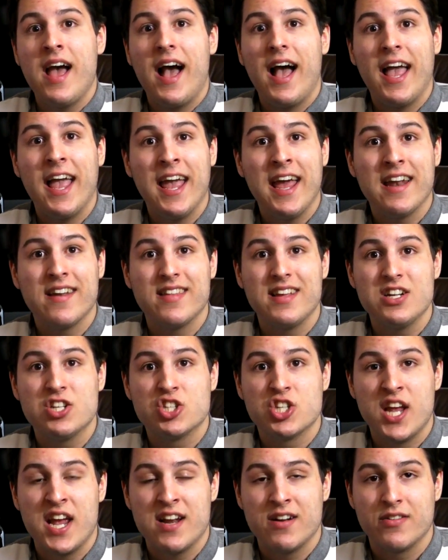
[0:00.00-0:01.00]
and the
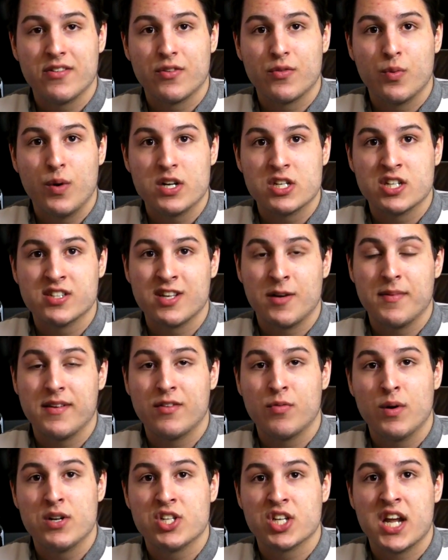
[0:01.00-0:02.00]
channel switch, because I'll be
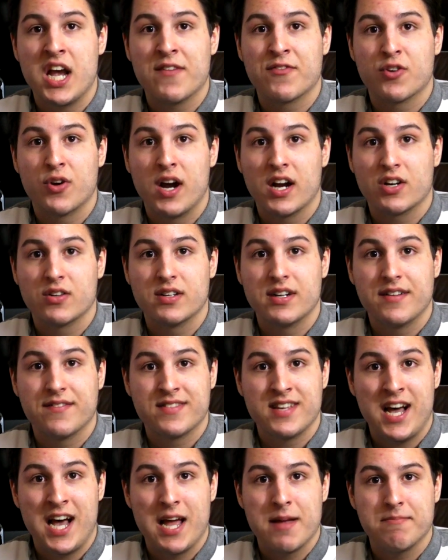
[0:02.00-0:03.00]
switching after Ocarina of
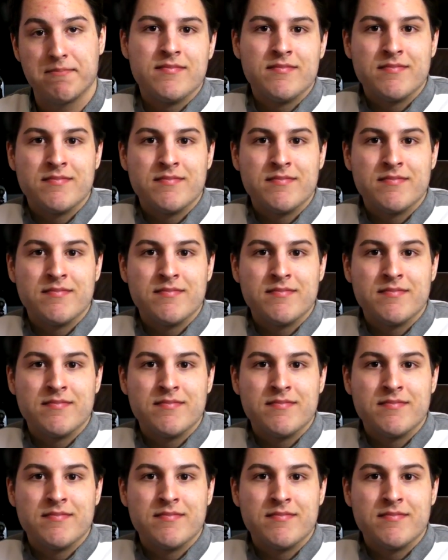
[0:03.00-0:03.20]
Time.